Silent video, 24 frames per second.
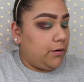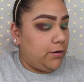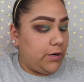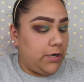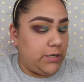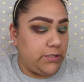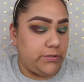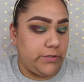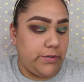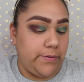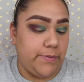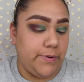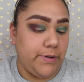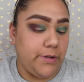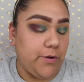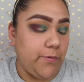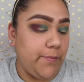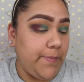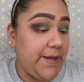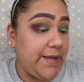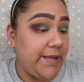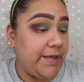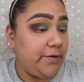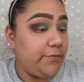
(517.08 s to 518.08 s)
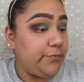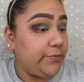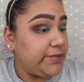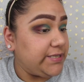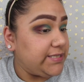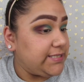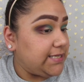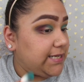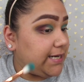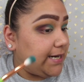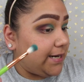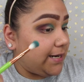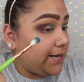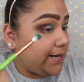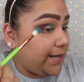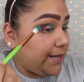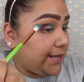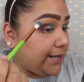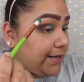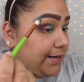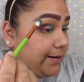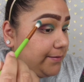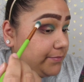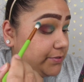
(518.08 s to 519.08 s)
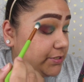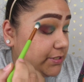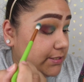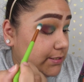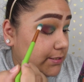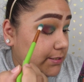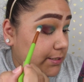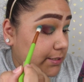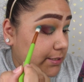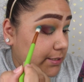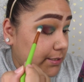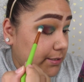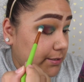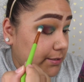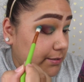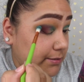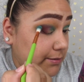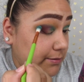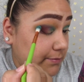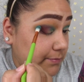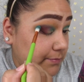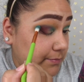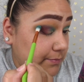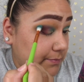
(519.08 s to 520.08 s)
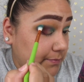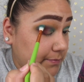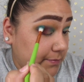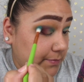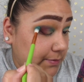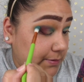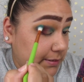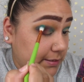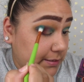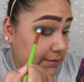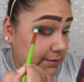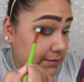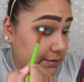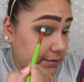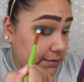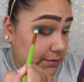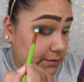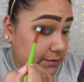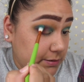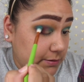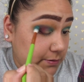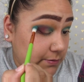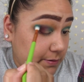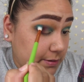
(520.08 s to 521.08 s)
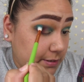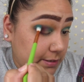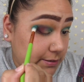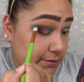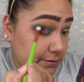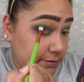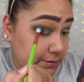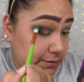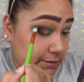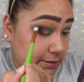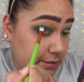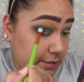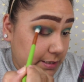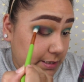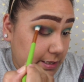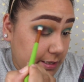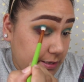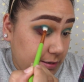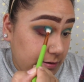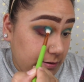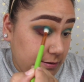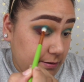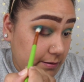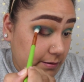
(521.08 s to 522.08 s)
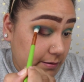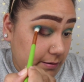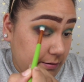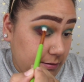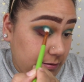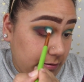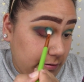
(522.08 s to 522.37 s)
Alright, so I'm going to go back in with Sirena, and I'm just going to blend these two colors together.